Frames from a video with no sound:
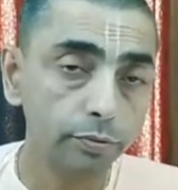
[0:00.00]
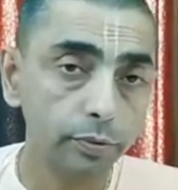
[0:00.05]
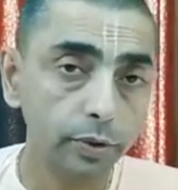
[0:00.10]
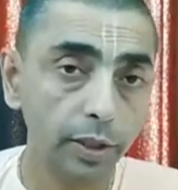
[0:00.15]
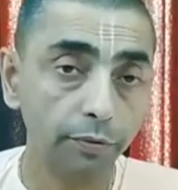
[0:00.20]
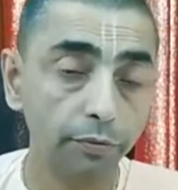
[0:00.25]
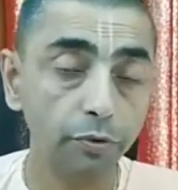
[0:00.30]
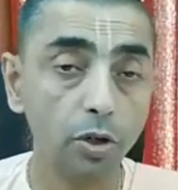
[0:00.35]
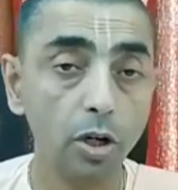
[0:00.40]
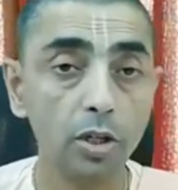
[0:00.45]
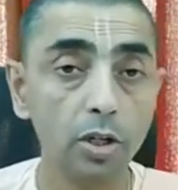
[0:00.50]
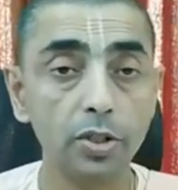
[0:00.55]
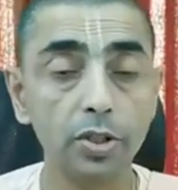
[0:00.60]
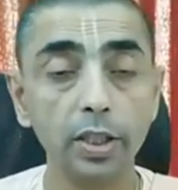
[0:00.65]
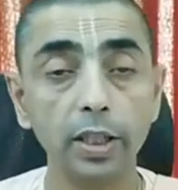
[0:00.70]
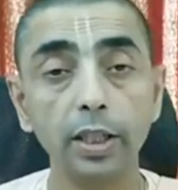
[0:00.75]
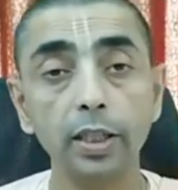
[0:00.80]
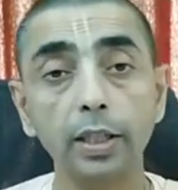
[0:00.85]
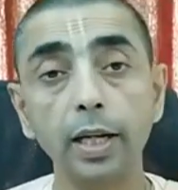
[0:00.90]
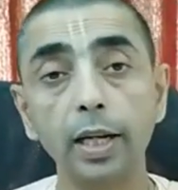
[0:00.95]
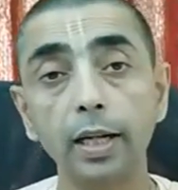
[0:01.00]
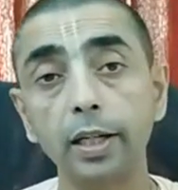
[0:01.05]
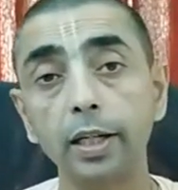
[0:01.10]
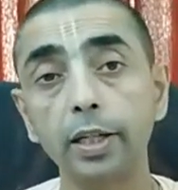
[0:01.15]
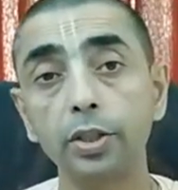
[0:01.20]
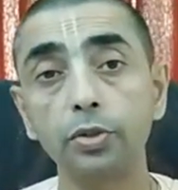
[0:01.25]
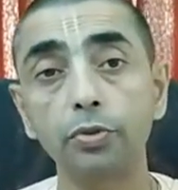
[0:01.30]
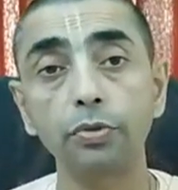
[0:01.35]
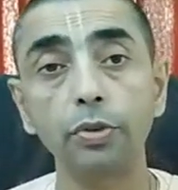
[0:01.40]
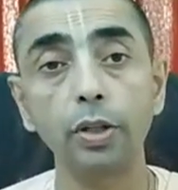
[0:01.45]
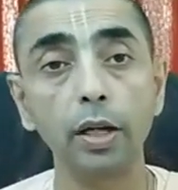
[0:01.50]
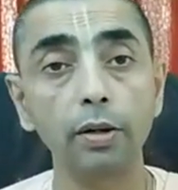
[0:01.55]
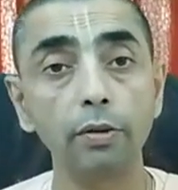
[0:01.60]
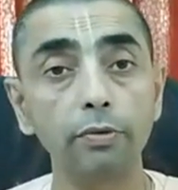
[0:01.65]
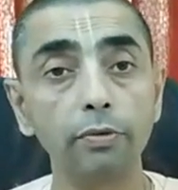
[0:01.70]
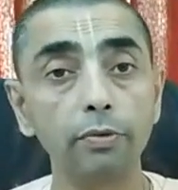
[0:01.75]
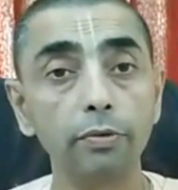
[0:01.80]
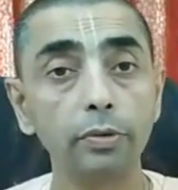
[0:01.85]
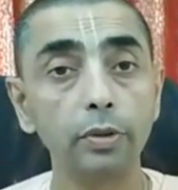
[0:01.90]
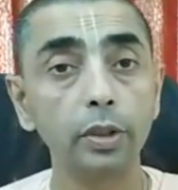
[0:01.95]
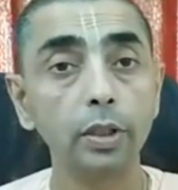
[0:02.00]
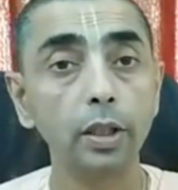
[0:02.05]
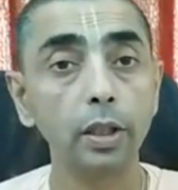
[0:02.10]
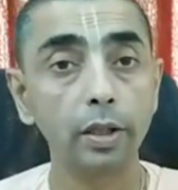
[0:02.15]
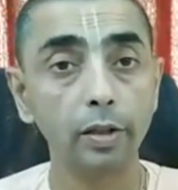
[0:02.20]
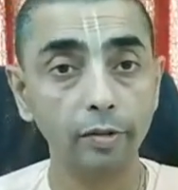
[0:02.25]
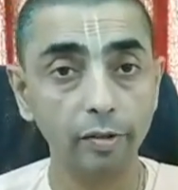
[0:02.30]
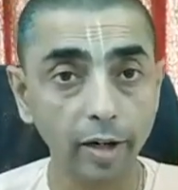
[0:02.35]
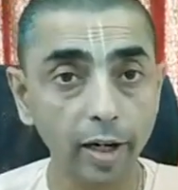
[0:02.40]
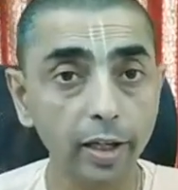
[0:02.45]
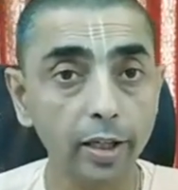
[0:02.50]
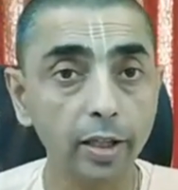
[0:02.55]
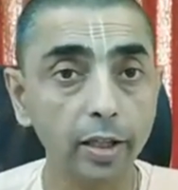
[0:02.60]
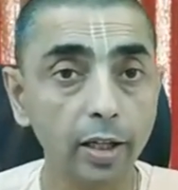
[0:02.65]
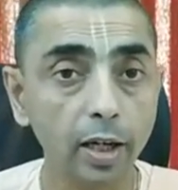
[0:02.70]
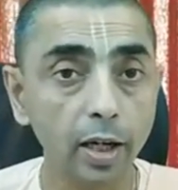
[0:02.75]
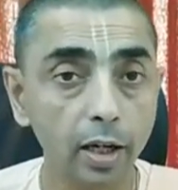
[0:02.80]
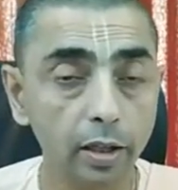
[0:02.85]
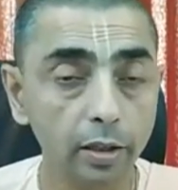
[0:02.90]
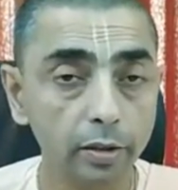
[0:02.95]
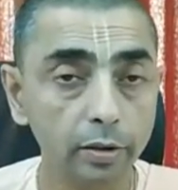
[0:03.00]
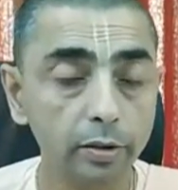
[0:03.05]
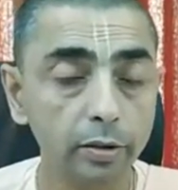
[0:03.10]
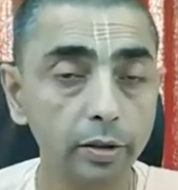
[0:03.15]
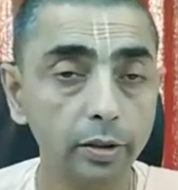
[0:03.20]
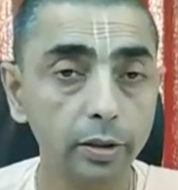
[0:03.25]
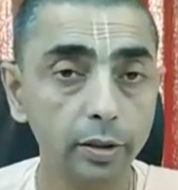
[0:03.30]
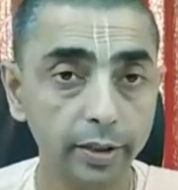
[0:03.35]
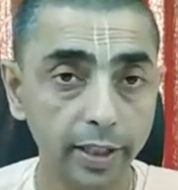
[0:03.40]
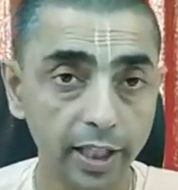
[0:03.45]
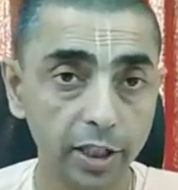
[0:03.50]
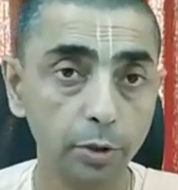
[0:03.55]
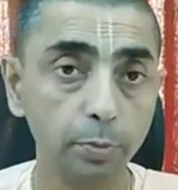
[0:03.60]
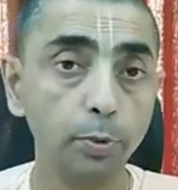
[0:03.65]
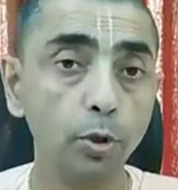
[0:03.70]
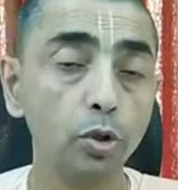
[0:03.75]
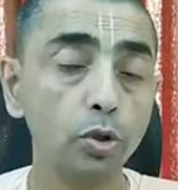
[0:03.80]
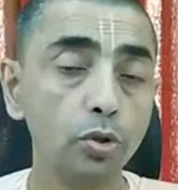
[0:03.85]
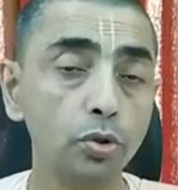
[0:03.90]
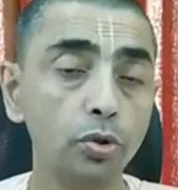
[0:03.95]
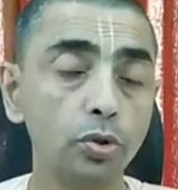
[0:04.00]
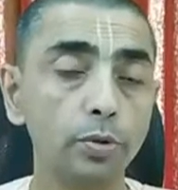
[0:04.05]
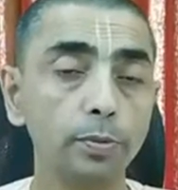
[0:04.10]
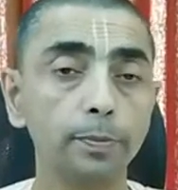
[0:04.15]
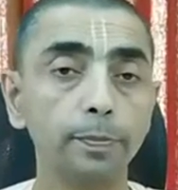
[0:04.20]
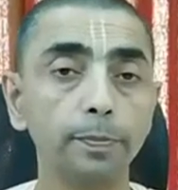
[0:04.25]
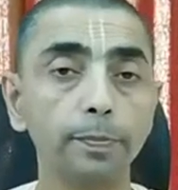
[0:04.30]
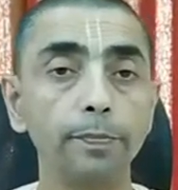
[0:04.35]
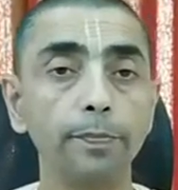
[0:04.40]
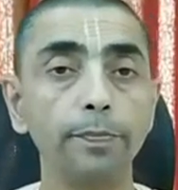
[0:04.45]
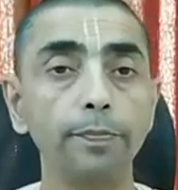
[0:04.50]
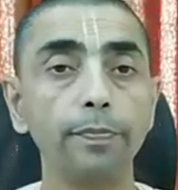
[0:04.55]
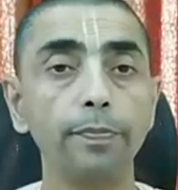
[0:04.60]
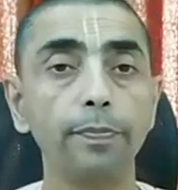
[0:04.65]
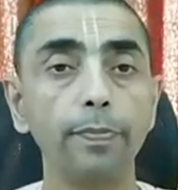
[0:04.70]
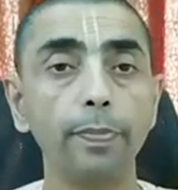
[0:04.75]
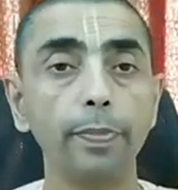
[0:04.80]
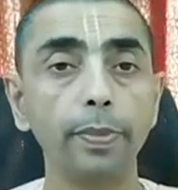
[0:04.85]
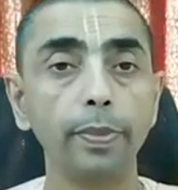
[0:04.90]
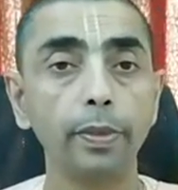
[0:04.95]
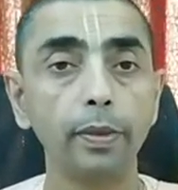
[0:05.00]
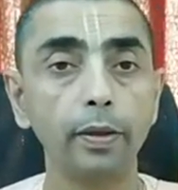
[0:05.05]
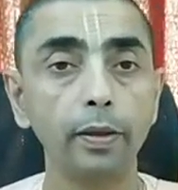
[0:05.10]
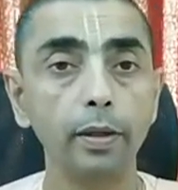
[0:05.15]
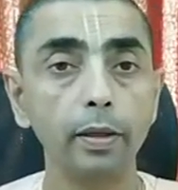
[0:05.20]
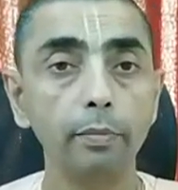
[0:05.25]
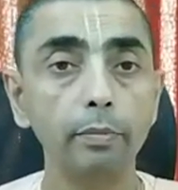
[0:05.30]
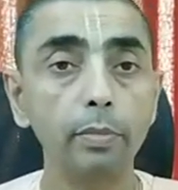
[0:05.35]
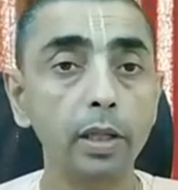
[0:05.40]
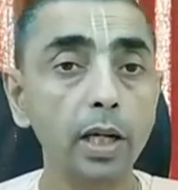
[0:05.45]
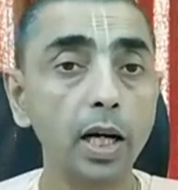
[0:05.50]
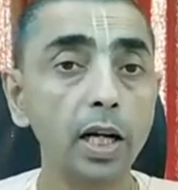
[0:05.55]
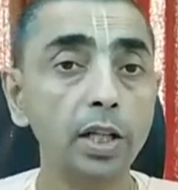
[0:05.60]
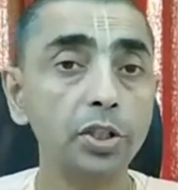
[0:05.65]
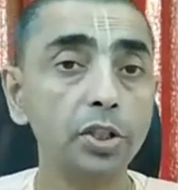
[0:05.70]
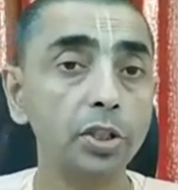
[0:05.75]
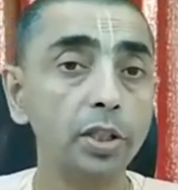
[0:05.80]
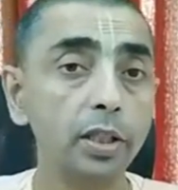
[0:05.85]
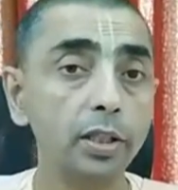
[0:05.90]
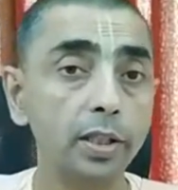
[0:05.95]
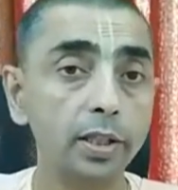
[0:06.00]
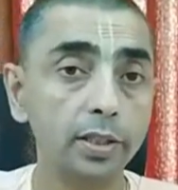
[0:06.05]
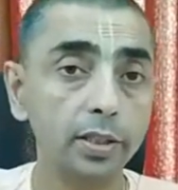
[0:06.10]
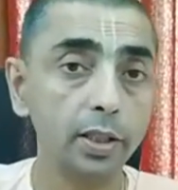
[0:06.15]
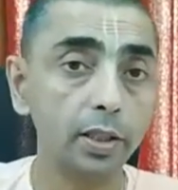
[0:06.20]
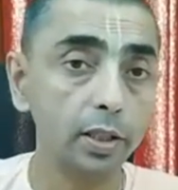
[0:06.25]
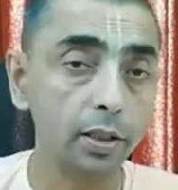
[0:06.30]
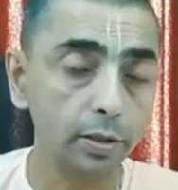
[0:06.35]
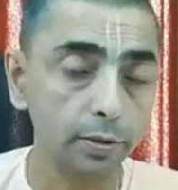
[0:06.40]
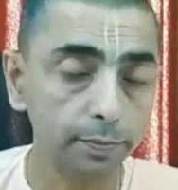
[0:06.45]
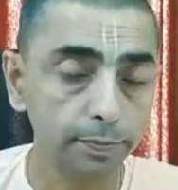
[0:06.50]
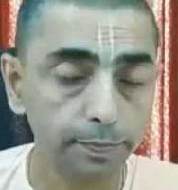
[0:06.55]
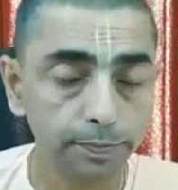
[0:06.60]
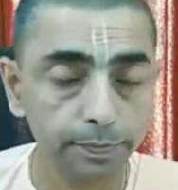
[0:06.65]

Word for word: if not seen, at least we have read in our textbooks. Mirage in the desert.